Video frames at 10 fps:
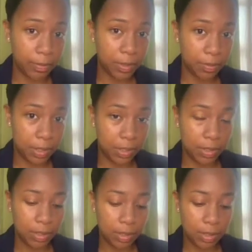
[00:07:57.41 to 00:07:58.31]
to be
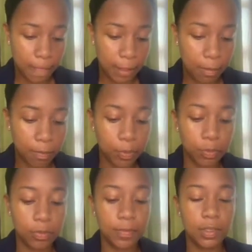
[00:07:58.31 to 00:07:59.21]

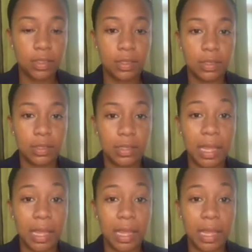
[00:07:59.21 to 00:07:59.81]
improved, the